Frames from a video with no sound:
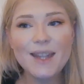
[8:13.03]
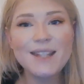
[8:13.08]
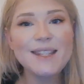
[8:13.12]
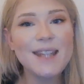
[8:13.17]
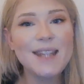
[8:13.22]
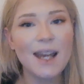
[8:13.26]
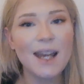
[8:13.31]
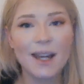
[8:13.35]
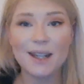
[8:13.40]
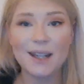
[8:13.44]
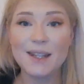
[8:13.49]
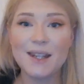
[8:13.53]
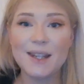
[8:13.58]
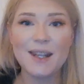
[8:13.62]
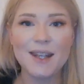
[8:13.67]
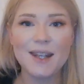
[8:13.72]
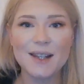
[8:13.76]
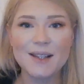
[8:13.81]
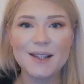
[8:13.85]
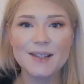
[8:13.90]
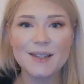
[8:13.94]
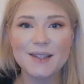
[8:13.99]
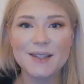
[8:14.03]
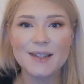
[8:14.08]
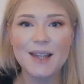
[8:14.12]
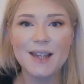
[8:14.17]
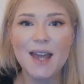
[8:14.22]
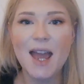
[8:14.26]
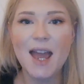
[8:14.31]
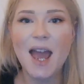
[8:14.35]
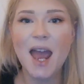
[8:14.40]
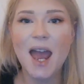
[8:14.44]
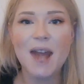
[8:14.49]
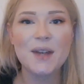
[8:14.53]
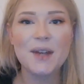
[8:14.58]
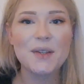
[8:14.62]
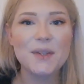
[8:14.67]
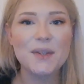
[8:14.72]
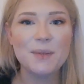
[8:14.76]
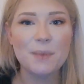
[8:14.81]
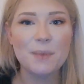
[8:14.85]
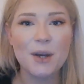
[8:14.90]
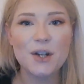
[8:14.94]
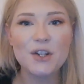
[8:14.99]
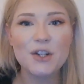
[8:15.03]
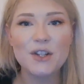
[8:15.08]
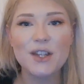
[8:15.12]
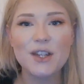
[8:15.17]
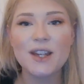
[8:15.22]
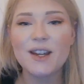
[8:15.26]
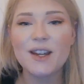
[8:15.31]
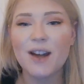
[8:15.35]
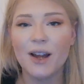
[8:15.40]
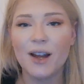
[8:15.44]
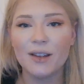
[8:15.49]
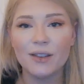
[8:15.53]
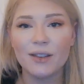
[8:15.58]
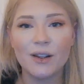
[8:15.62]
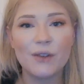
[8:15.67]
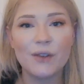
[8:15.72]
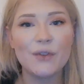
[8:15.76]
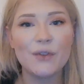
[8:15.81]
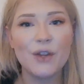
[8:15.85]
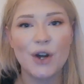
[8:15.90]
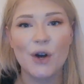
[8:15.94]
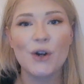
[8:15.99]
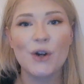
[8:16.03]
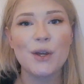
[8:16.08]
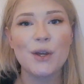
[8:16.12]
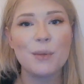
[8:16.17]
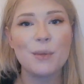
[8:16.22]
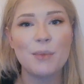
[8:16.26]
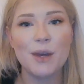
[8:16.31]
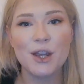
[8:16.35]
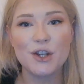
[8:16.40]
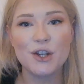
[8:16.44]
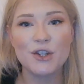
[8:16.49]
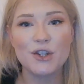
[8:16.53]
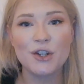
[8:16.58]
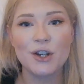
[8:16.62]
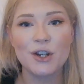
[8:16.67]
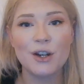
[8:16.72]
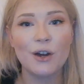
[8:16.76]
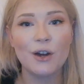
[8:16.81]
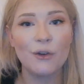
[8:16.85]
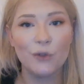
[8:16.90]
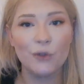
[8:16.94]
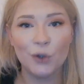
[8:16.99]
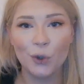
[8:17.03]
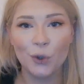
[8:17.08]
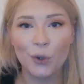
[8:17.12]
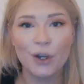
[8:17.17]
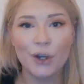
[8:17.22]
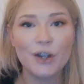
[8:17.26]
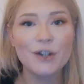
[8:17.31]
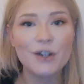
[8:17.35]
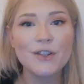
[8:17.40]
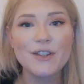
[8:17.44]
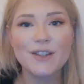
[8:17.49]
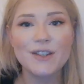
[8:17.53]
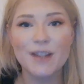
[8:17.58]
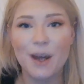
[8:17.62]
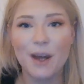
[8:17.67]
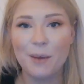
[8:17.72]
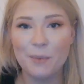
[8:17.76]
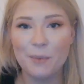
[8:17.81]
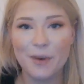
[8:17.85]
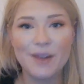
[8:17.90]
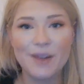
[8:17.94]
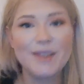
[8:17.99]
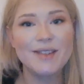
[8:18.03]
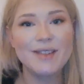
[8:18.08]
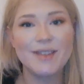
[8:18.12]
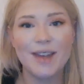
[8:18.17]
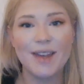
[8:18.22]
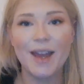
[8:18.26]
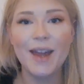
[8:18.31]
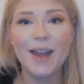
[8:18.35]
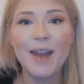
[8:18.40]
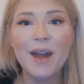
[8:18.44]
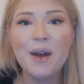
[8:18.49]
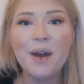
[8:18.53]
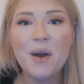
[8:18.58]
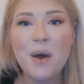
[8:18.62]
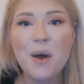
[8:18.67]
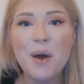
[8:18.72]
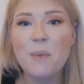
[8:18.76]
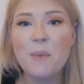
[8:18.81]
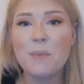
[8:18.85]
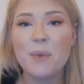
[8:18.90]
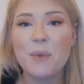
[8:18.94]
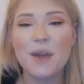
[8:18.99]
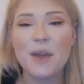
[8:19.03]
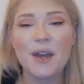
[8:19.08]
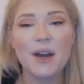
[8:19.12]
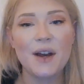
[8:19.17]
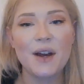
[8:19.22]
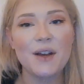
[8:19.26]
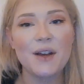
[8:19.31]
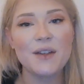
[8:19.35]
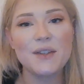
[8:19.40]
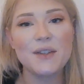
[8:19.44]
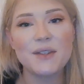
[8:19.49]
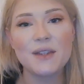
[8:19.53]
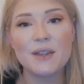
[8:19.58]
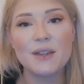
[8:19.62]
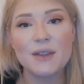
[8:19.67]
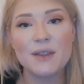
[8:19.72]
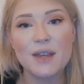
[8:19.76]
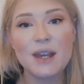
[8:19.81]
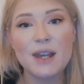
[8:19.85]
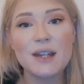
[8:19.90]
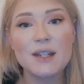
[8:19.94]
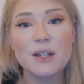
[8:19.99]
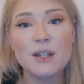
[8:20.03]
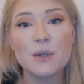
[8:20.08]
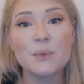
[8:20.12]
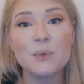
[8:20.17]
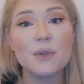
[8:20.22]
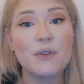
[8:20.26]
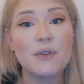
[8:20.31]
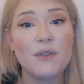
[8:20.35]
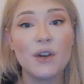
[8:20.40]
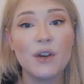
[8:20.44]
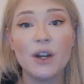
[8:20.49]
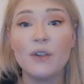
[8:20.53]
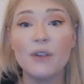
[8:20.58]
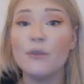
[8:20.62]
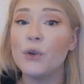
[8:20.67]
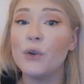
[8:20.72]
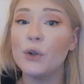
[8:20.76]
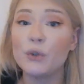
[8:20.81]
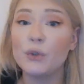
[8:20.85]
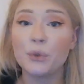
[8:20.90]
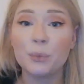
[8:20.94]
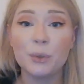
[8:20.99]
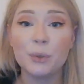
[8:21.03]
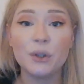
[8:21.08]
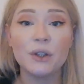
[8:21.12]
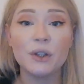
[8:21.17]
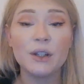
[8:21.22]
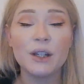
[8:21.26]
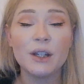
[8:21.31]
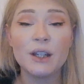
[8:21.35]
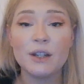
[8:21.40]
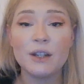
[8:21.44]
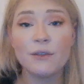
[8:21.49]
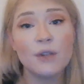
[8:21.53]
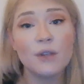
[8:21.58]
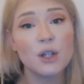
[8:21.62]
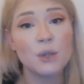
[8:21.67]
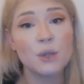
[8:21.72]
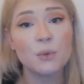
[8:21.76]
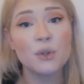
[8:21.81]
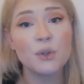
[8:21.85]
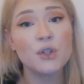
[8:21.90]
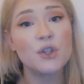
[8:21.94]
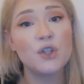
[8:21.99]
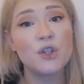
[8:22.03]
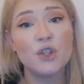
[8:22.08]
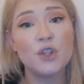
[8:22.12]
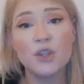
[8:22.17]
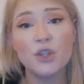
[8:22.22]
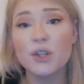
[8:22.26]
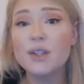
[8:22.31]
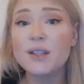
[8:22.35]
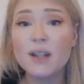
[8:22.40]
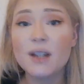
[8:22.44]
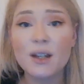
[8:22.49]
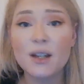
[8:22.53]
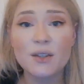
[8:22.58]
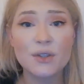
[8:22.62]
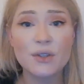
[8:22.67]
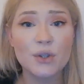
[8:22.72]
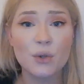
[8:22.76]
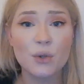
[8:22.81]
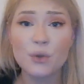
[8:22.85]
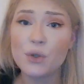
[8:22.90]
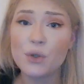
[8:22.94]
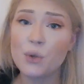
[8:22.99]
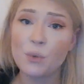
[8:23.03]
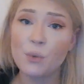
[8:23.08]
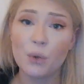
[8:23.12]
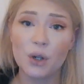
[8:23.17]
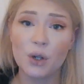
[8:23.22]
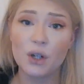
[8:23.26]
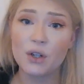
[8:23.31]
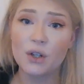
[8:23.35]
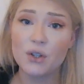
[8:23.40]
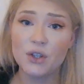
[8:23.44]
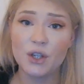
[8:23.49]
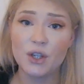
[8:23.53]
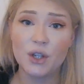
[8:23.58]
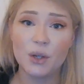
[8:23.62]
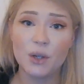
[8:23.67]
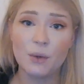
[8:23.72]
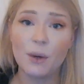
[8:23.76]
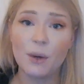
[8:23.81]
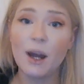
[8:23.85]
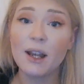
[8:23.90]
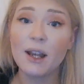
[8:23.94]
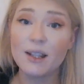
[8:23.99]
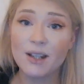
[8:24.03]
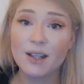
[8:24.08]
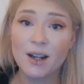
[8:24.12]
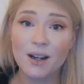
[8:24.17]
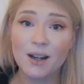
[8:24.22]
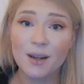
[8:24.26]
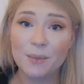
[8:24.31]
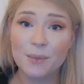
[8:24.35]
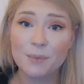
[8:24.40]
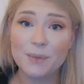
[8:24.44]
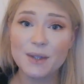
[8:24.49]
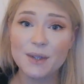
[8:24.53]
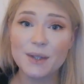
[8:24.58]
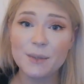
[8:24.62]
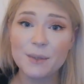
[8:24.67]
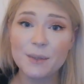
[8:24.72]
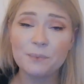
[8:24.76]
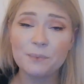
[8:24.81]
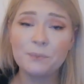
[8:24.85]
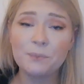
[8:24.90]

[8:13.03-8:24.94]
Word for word: techniques and especially, I love the occupation of lawyers, I must say, because they deal with very vulnerable individuals just as social workers do at times.